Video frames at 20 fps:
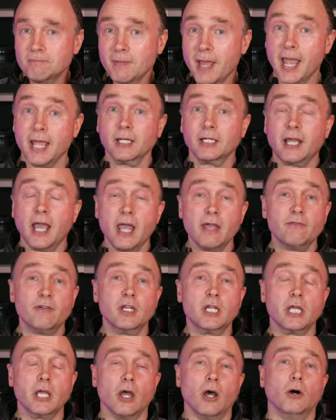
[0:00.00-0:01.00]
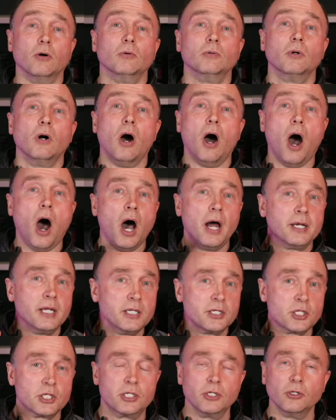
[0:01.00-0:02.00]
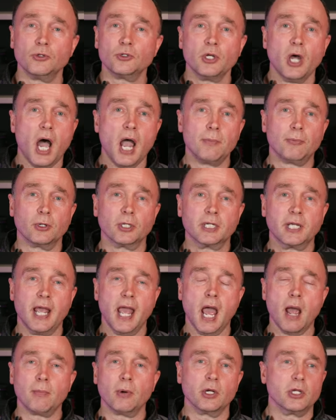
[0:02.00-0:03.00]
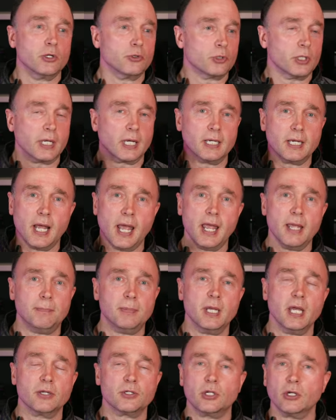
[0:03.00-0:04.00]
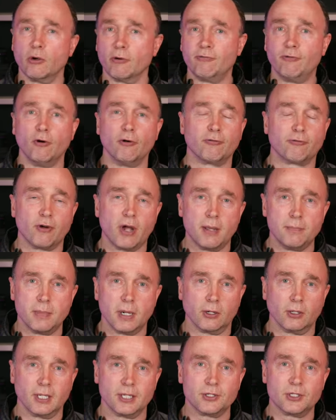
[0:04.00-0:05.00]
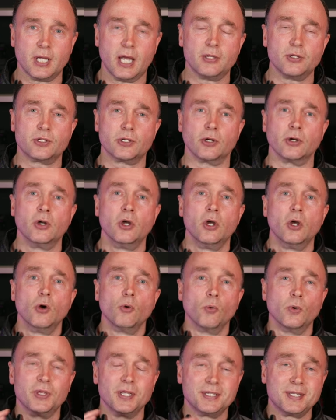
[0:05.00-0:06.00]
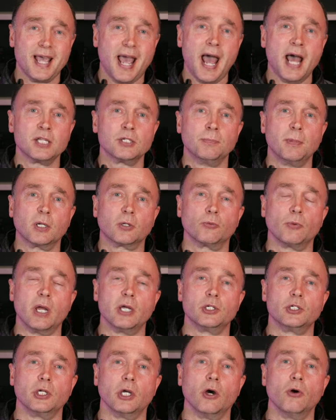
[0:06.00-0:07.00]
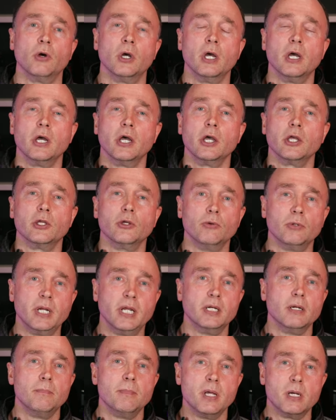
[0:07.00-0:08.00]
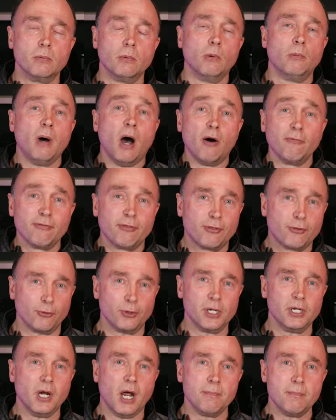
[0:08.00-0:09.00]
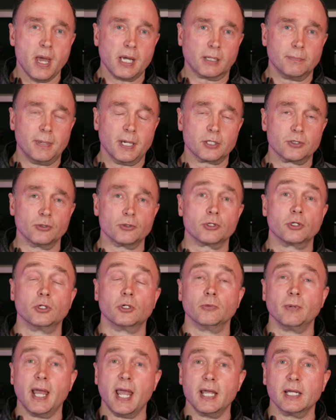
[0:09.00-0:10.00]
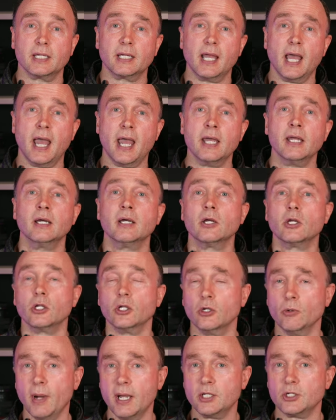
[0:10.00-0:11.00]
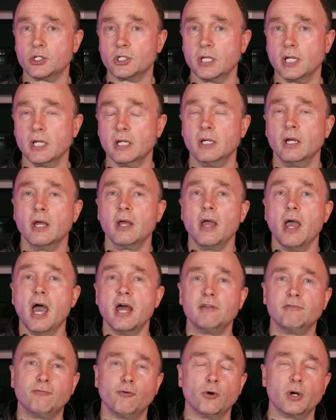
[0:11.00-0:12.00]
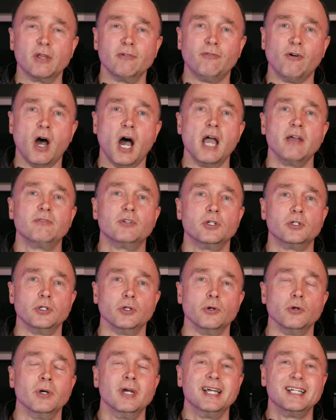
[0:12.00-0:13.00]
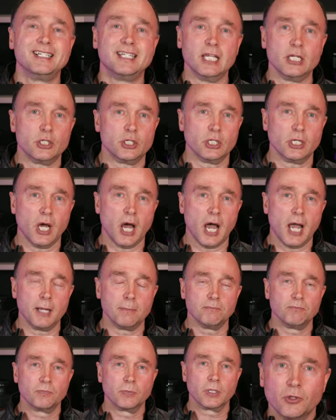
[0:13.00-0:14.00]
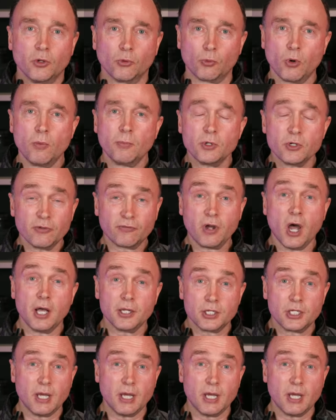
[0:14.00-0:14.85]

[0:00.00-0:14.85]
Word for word: 8K video on a stills hybrid camera using an APS-C or full frame mirrorless sensor with its aspect ratio, you need a minimum of 39 megapixels to do 8K UHD and 45 to do DCI. The rumors have got